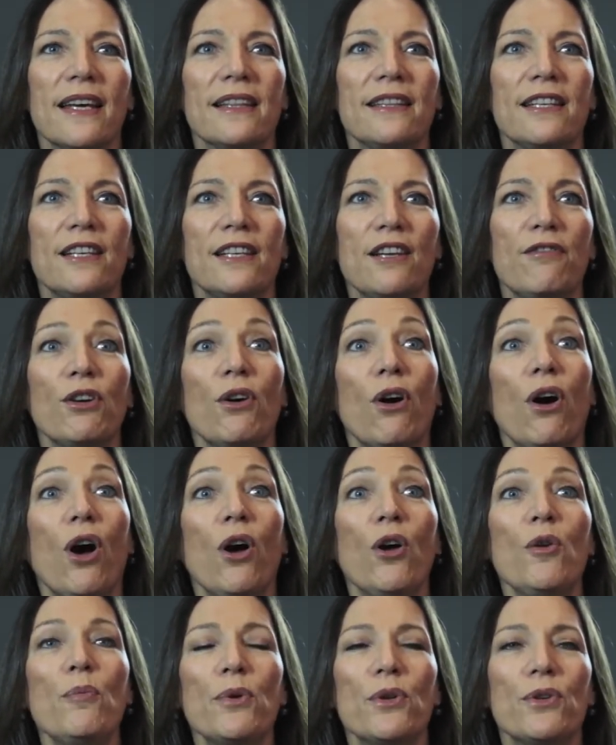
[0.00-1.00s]
that if you're
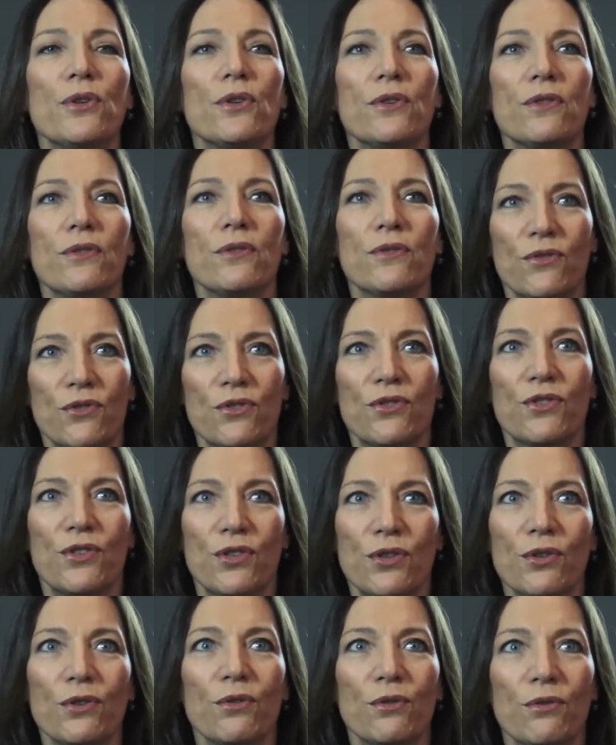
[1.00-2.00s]
open
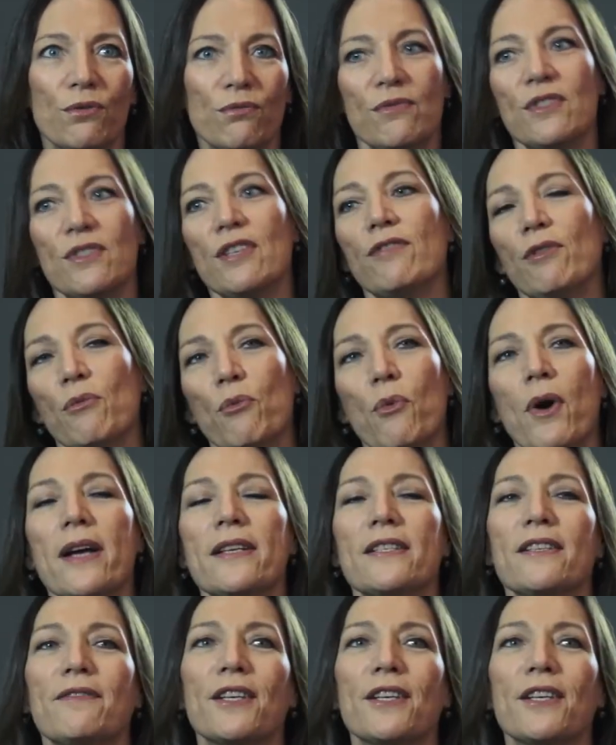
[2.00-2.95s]
to different ways of